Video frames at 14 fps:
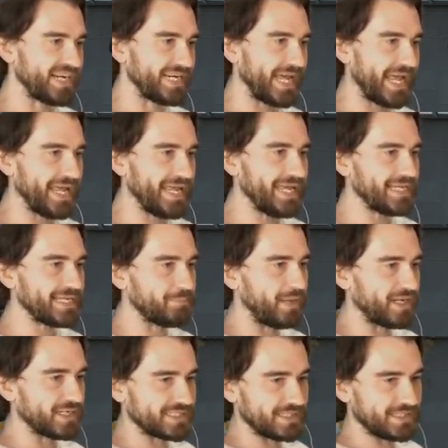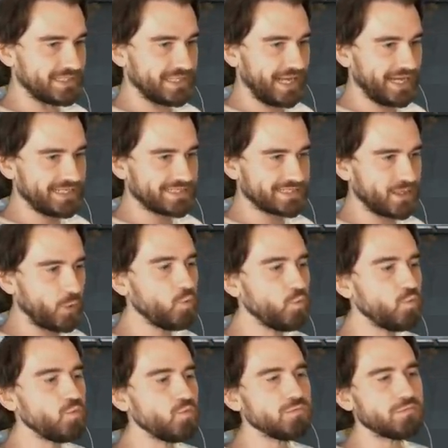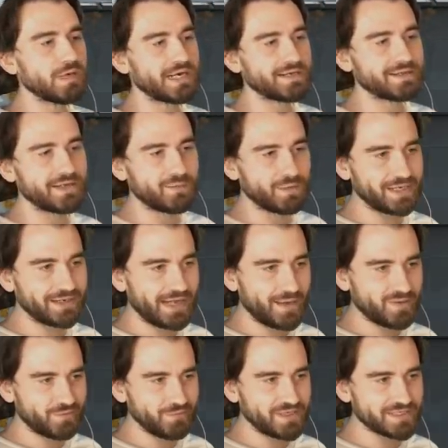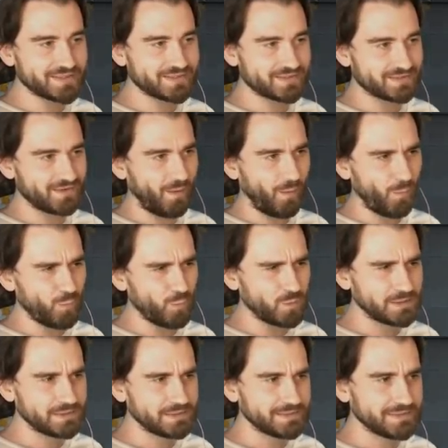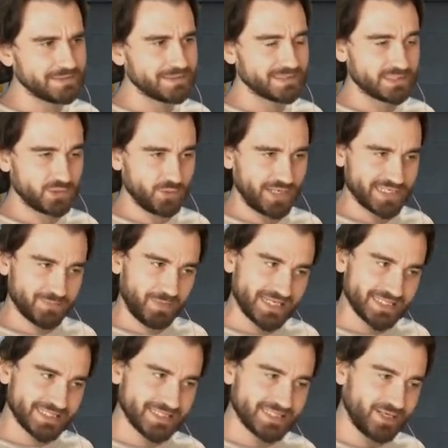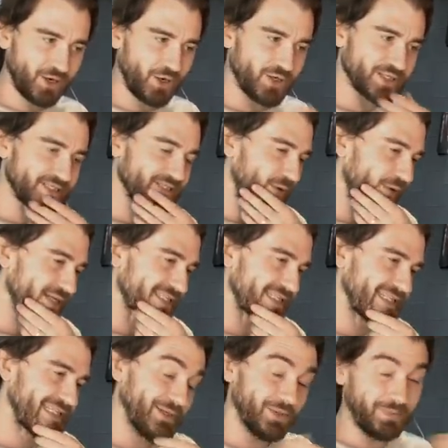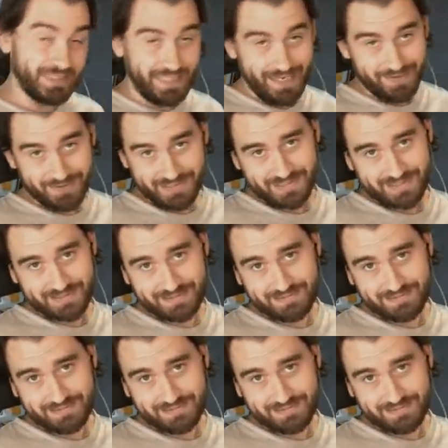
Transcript: Dank, Bouncing Knight. Oh, but I take one damage from this. Trespasser's Curse. Honestly, it could be dangerous.